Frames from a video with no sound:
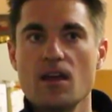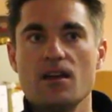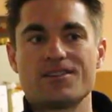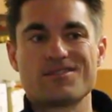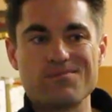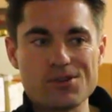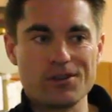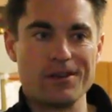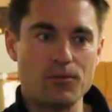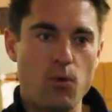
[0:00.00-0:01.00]
it's
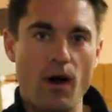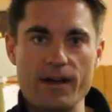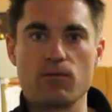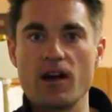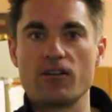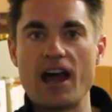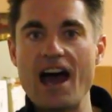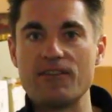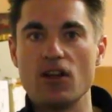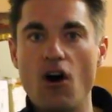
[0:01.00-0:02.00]
really quite rare to
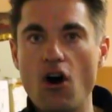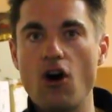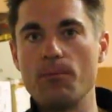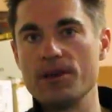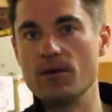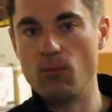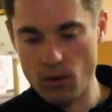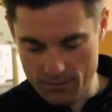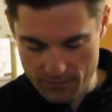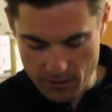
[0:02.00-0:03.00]
have it all be in
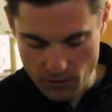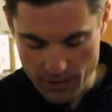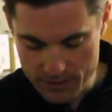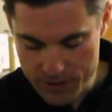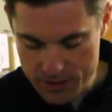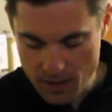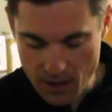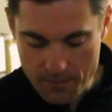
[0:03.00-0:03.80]
one village.